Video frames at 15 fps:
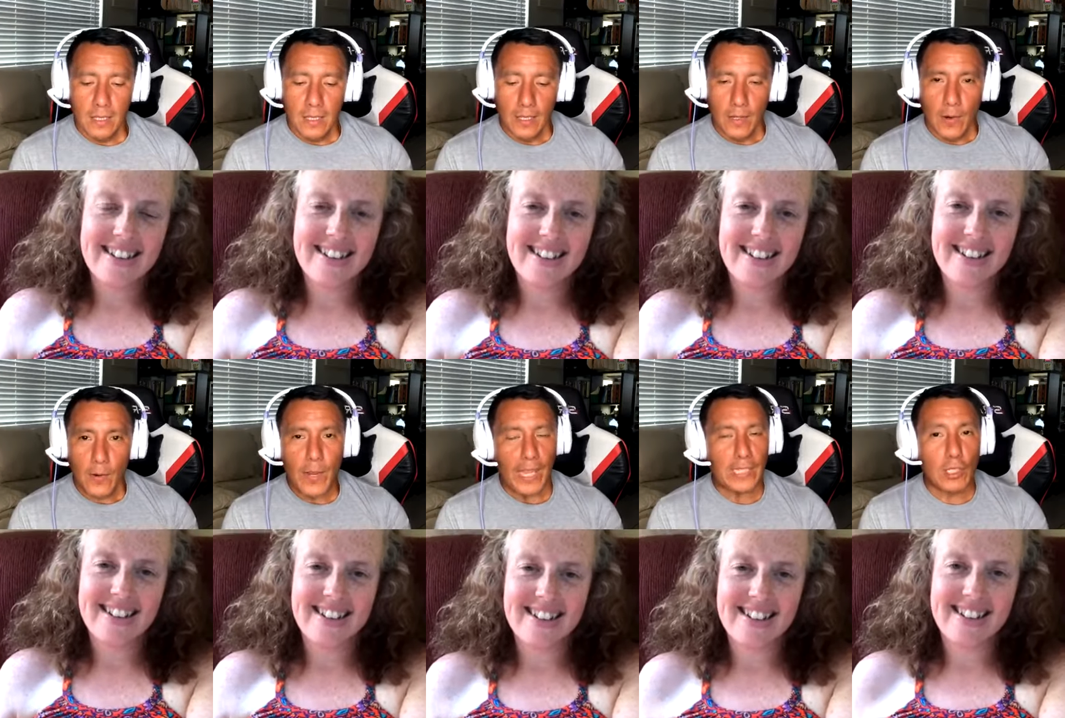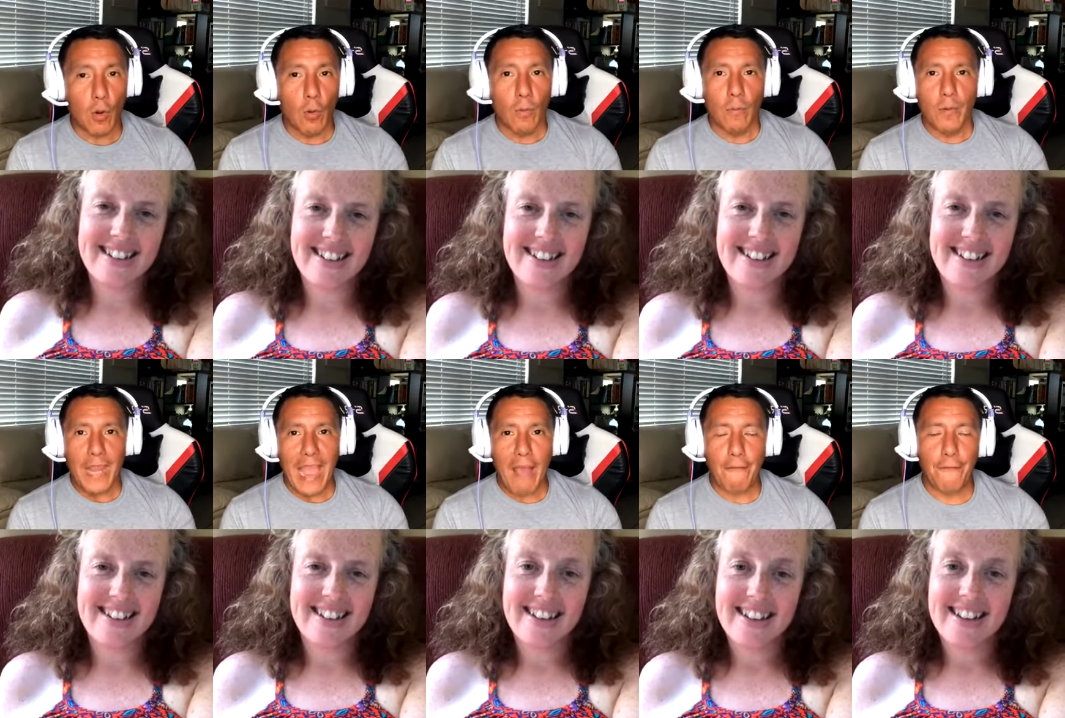Speaker 1: okay, so we
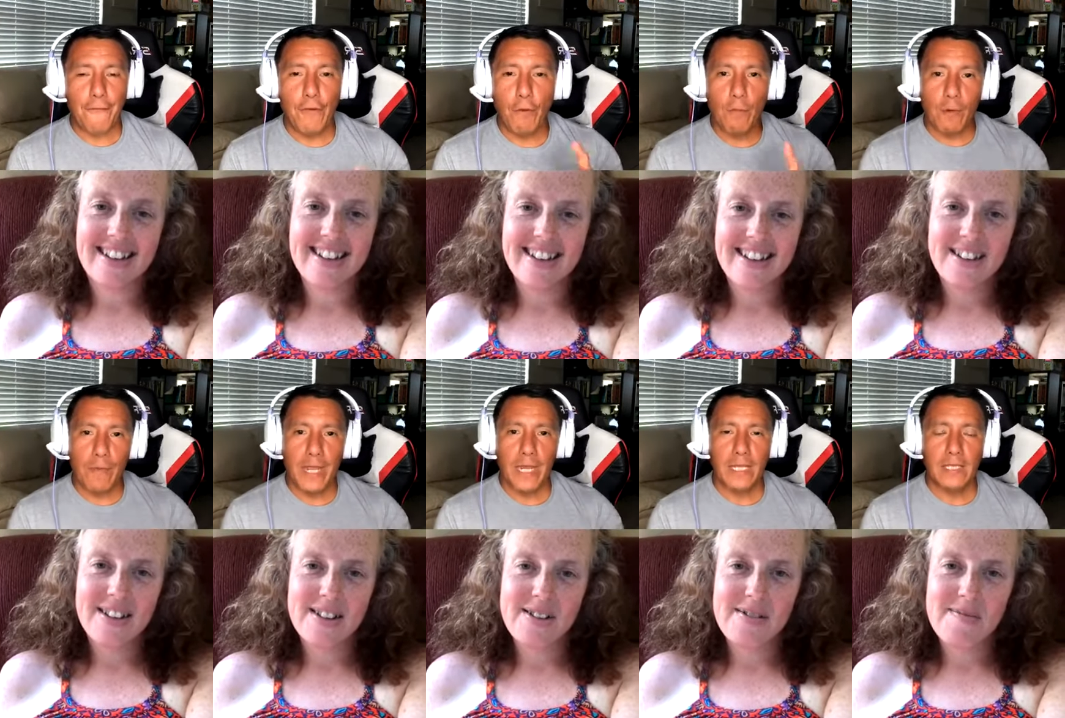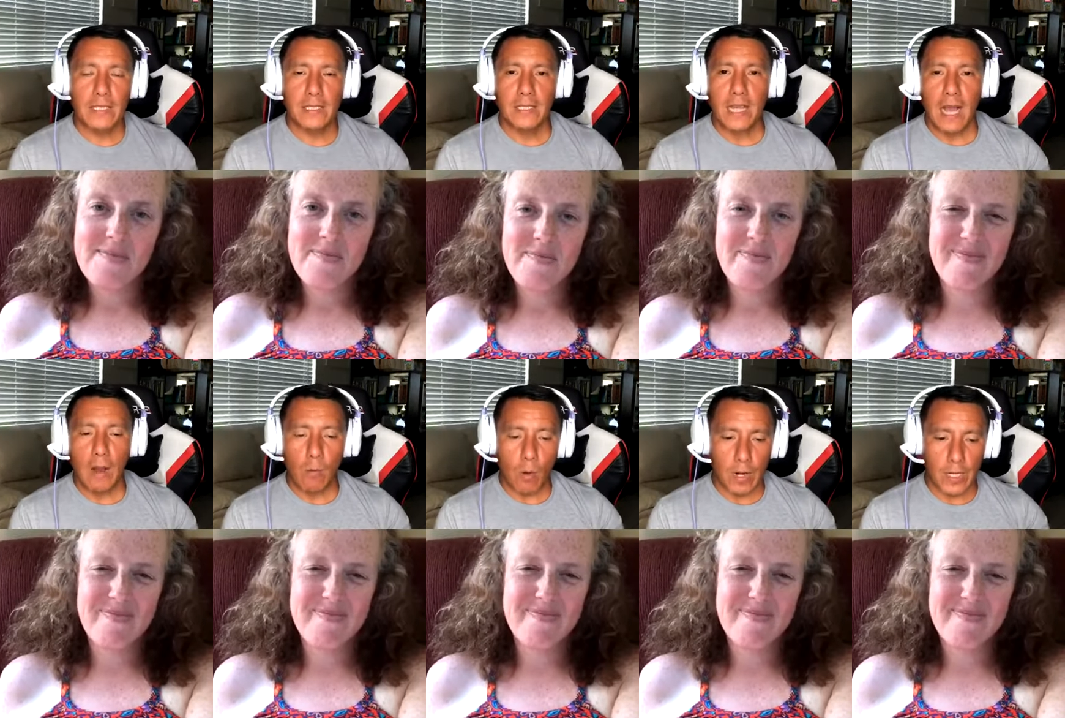have few more minutes. I
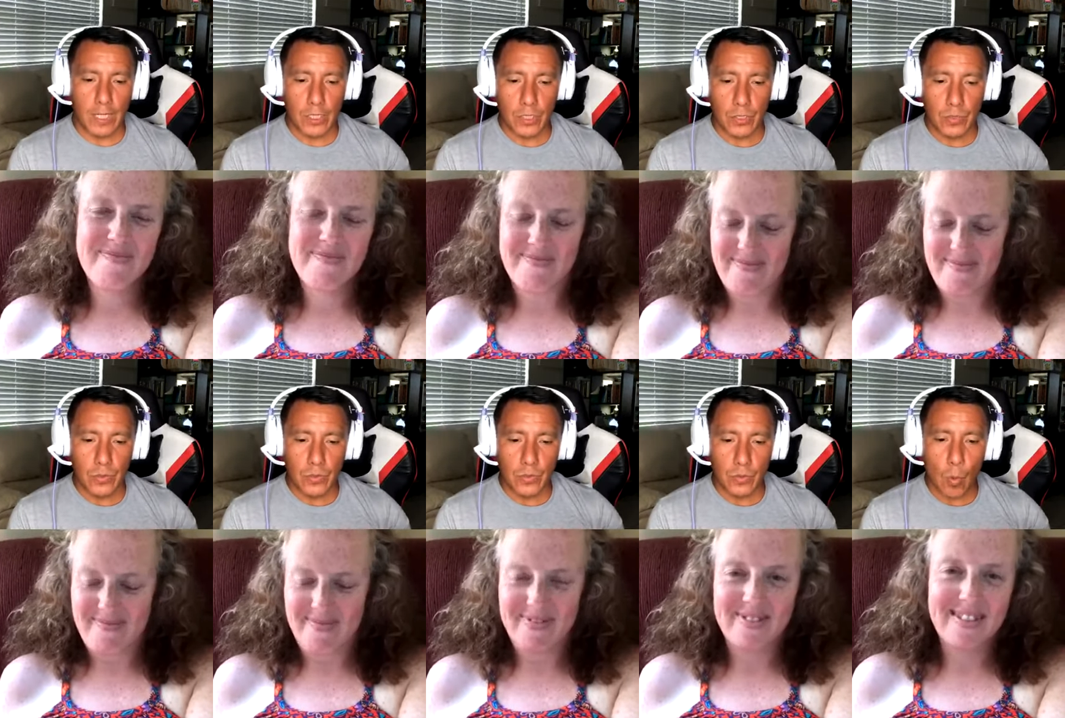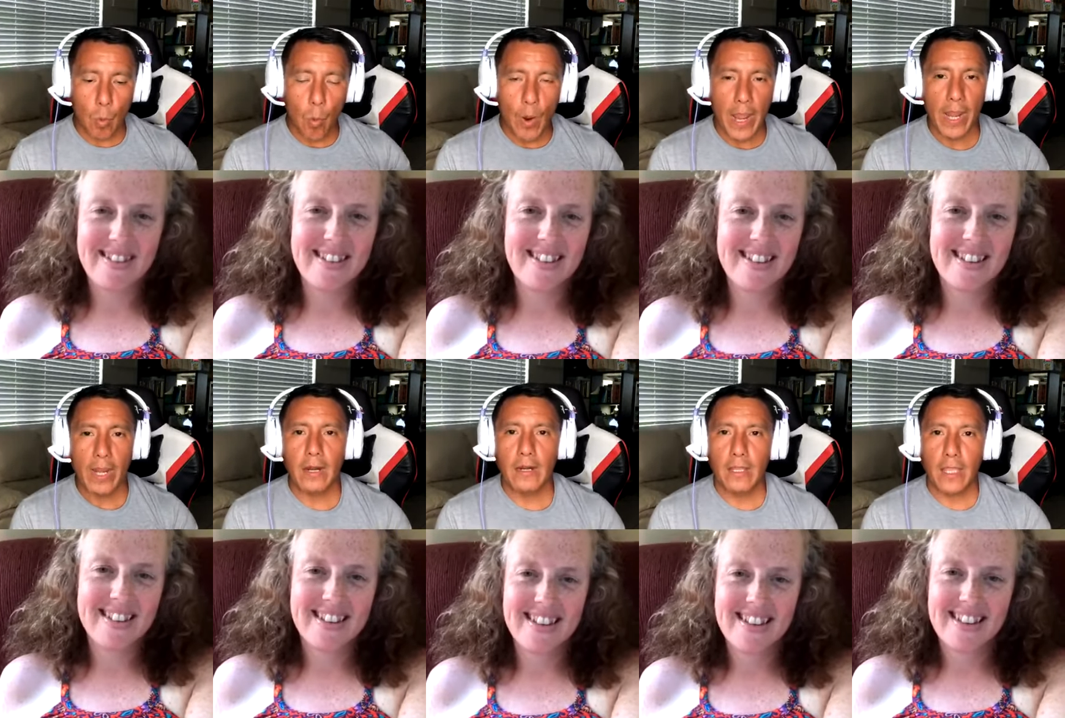wanted to,
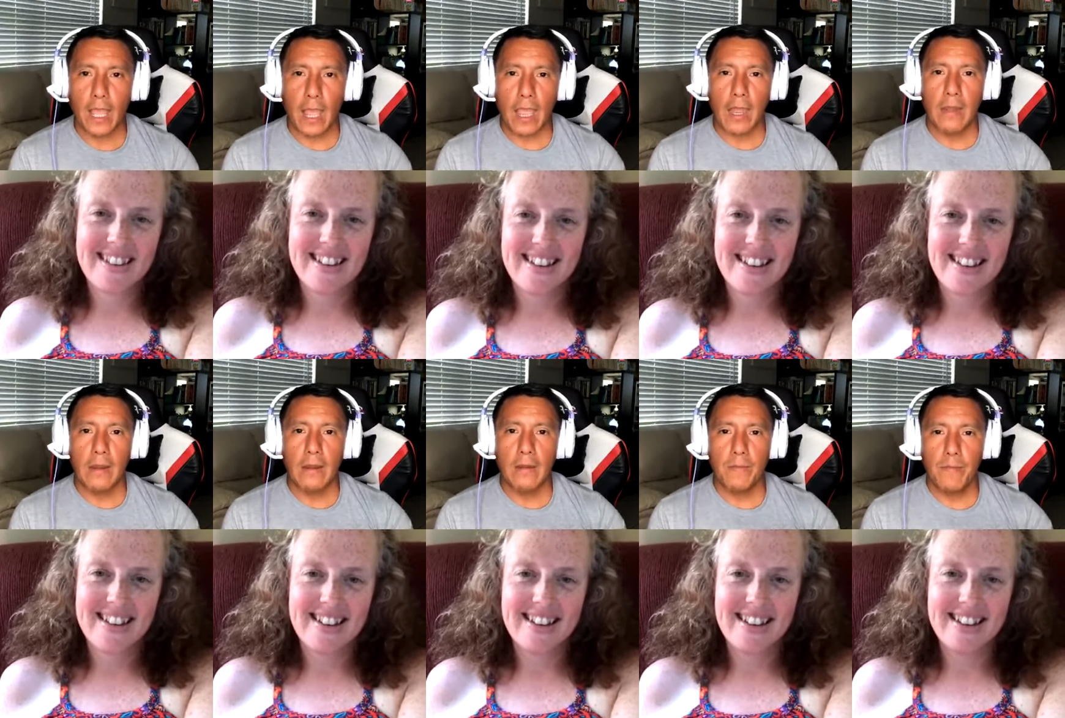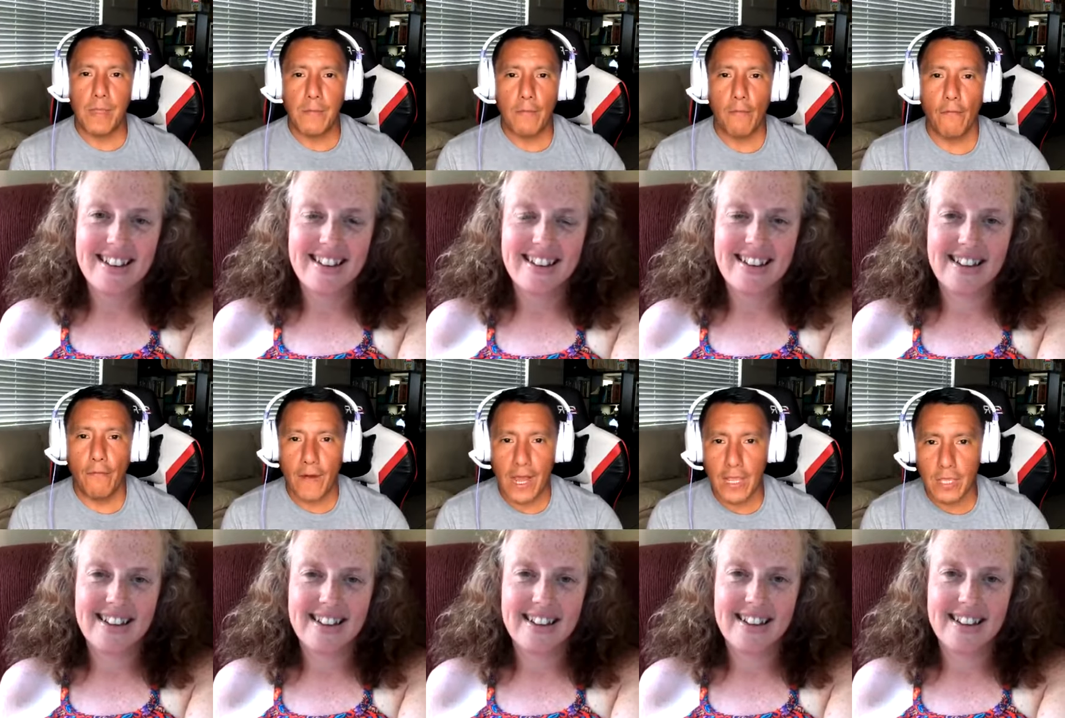where can people
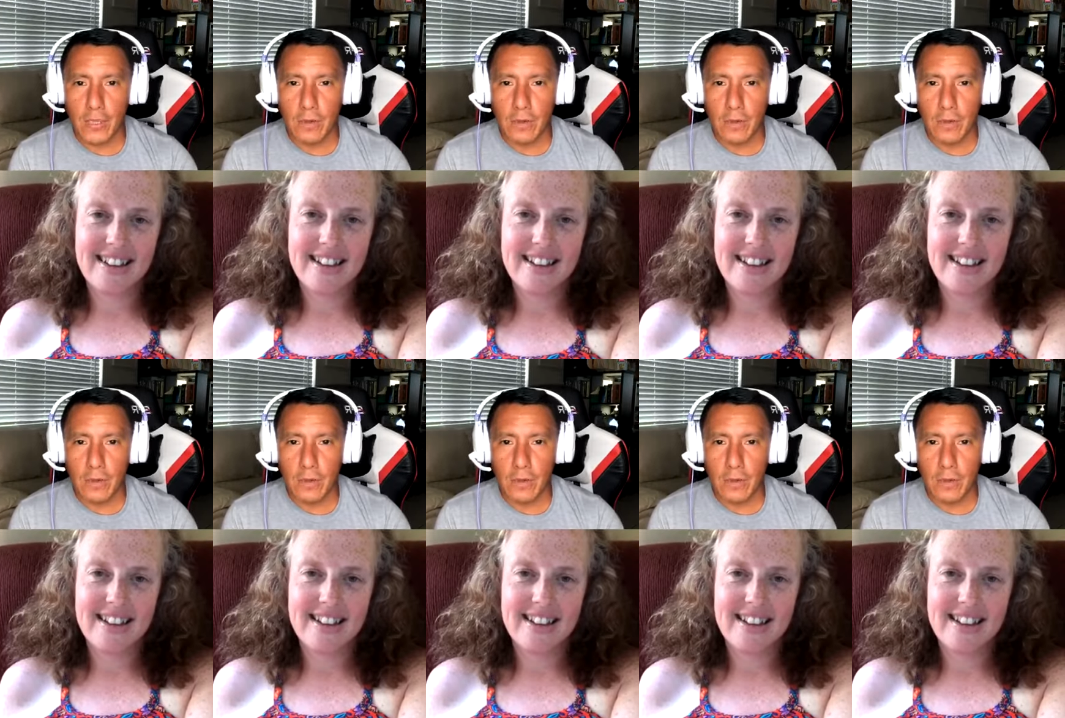find you?